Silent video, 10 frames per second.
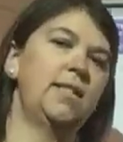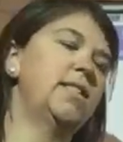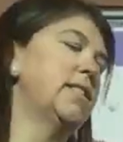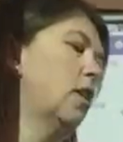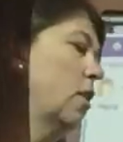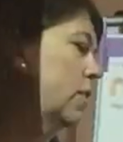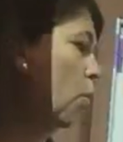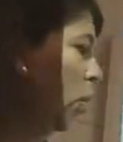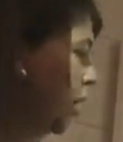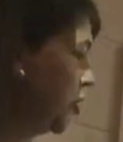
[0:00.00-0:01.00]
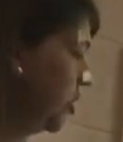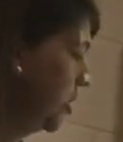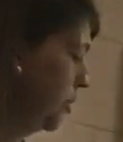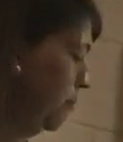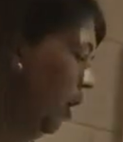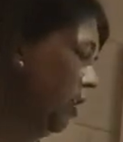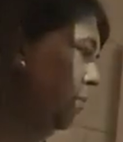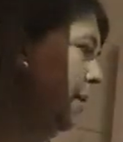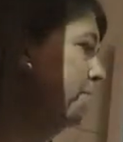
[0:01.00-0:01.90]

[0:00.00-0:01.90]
This is called the Washington Monument.